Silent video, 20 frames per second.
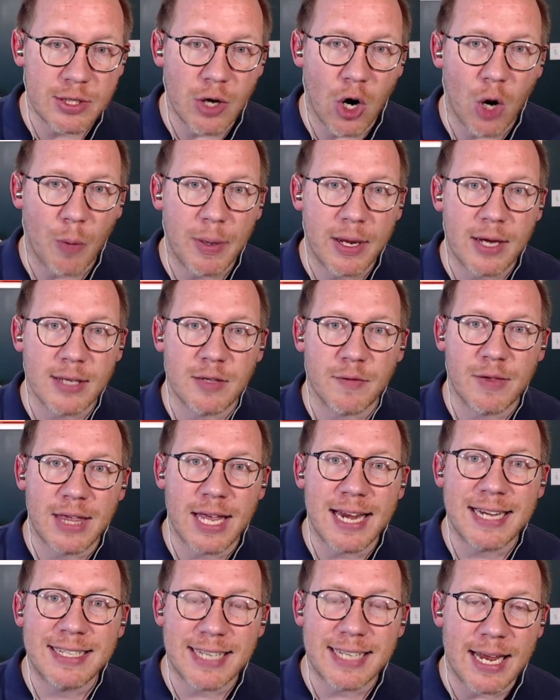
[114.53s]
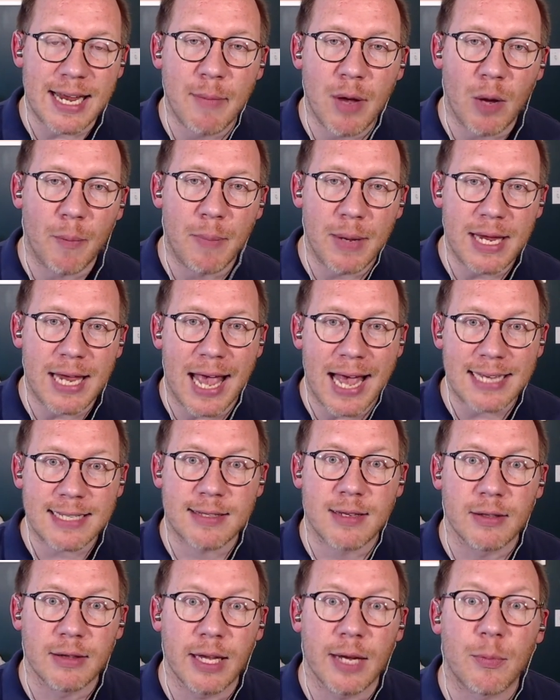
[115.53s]
are because of things MLB has
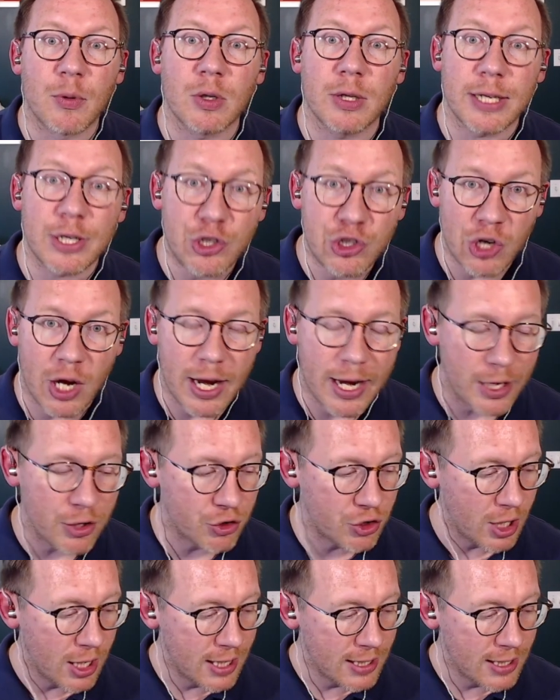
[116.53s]
deliberately changed.